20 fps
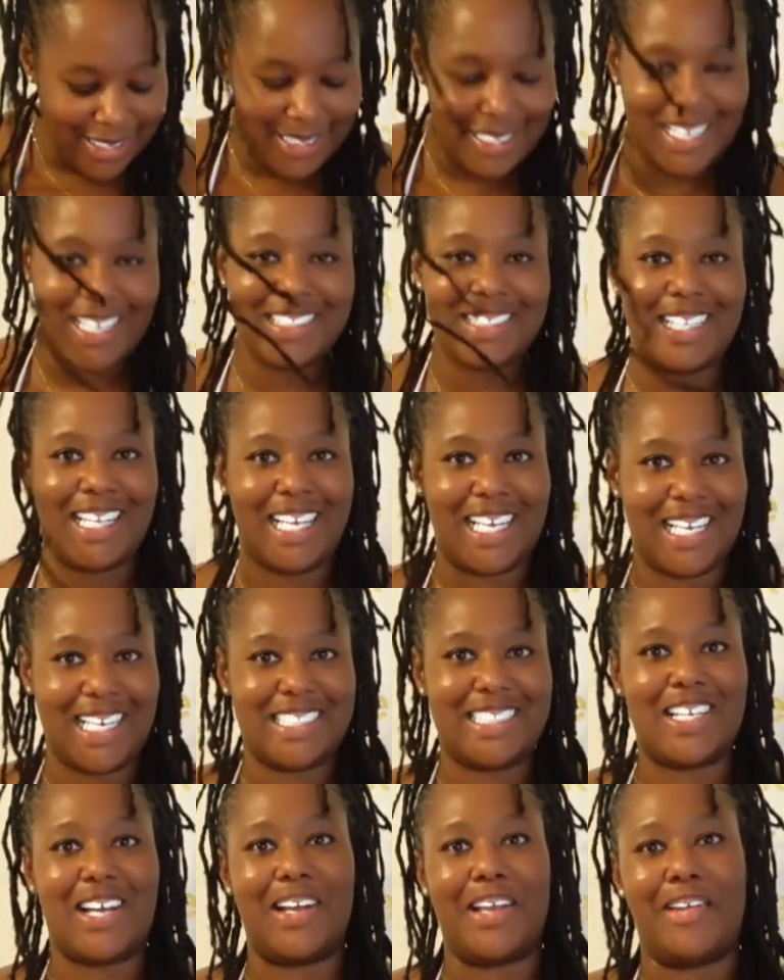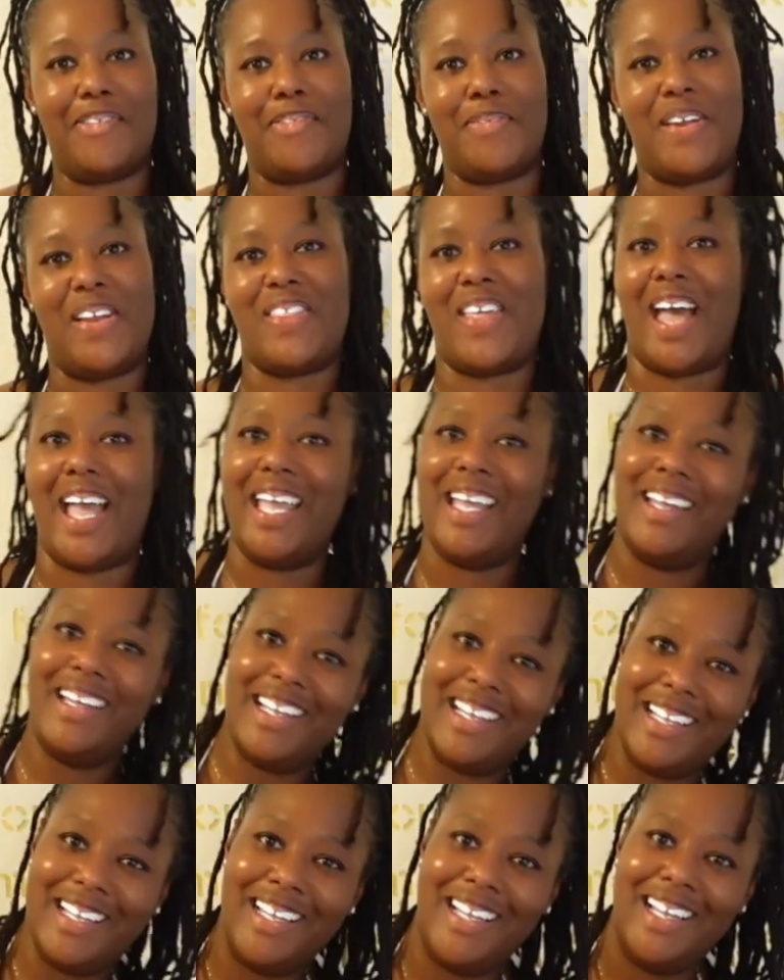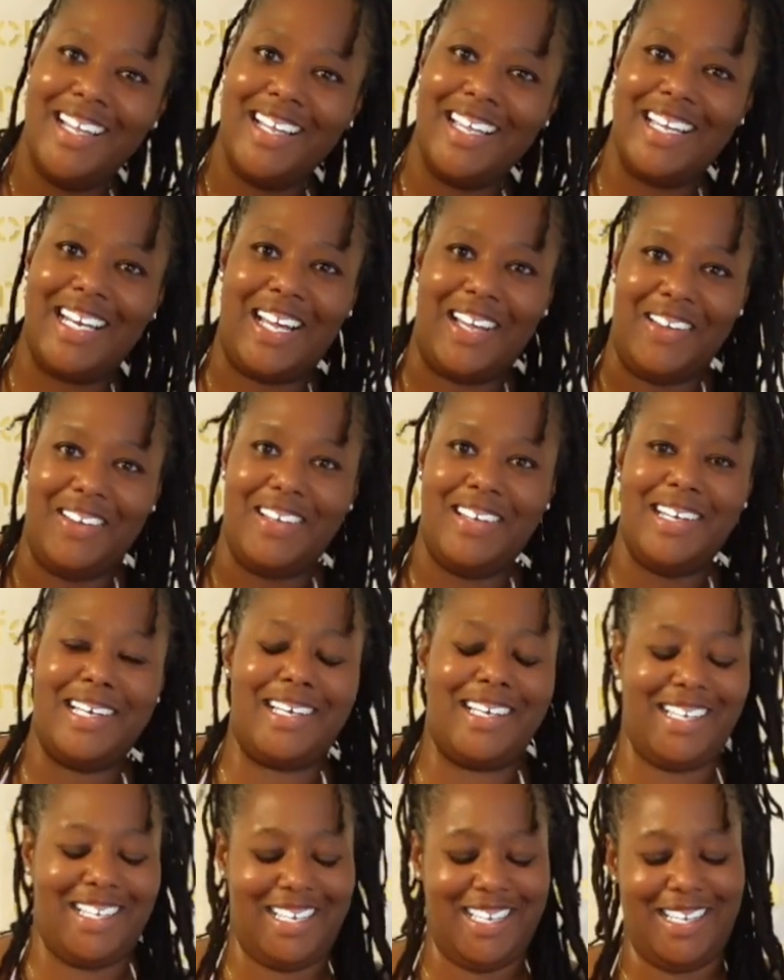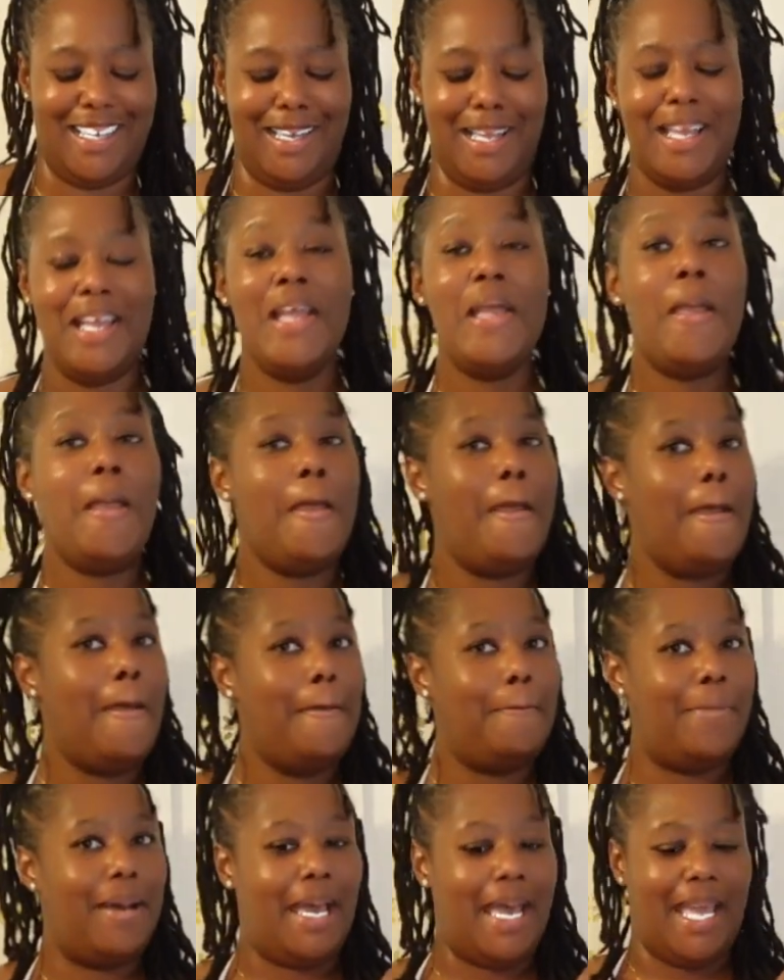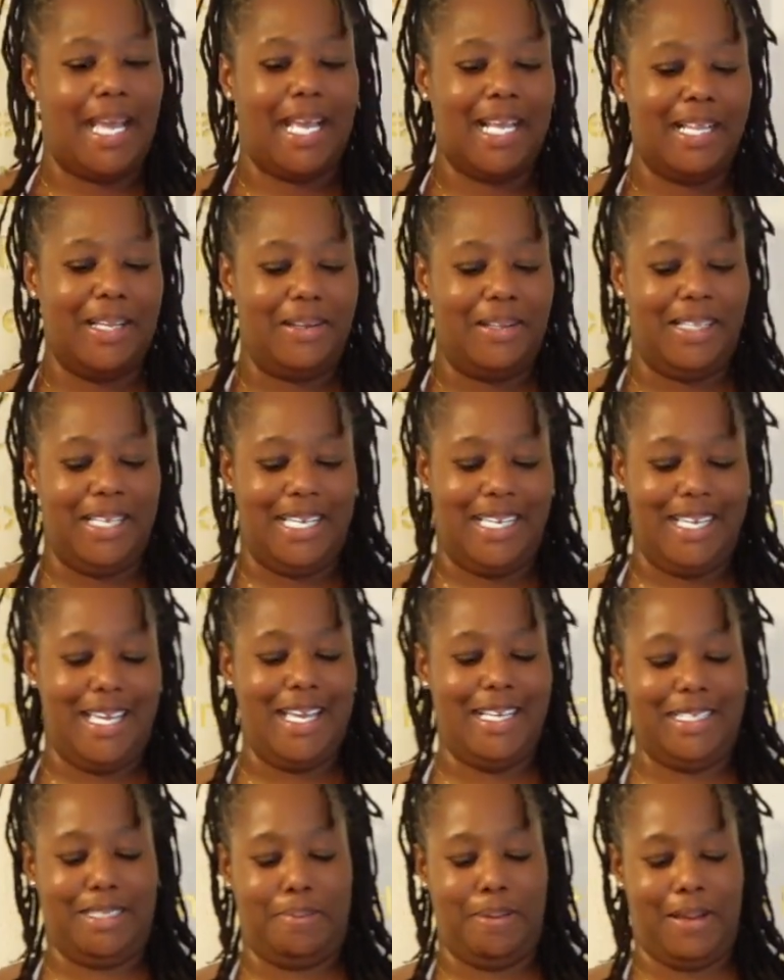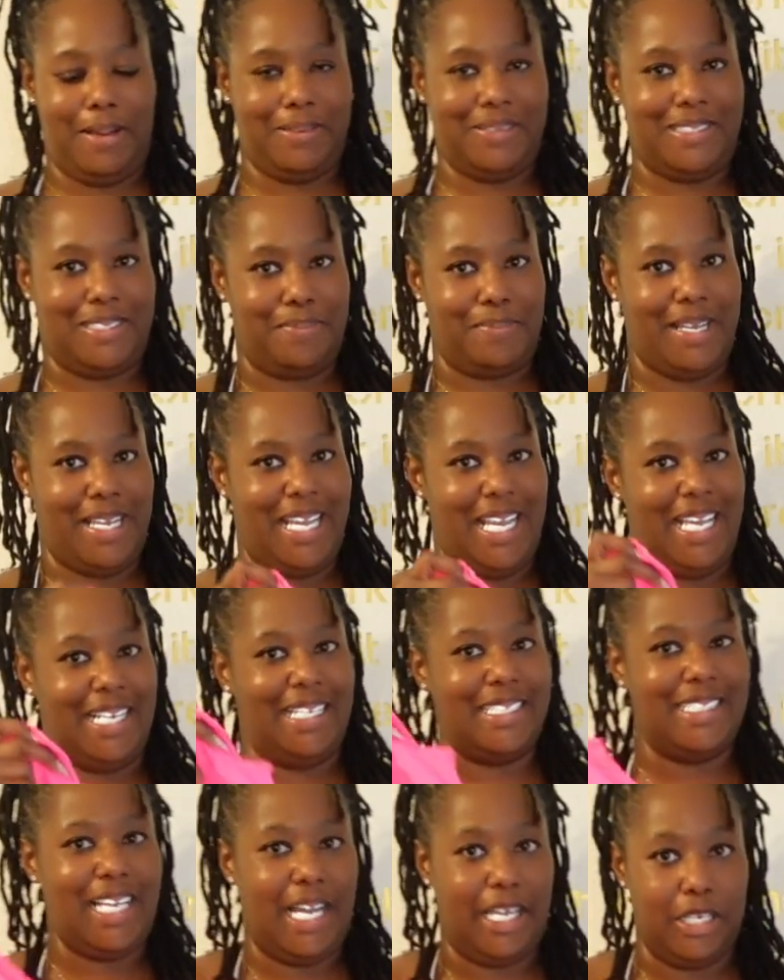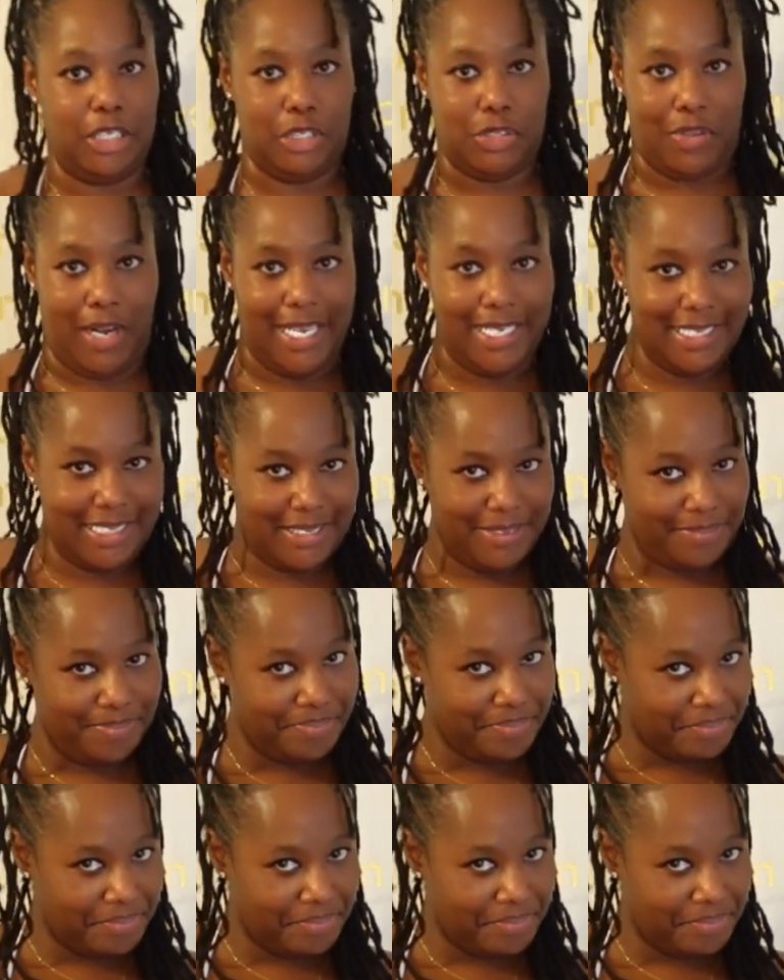That's like a stocking right there. Yeah. But clearly, it's supposed to be an entire dress.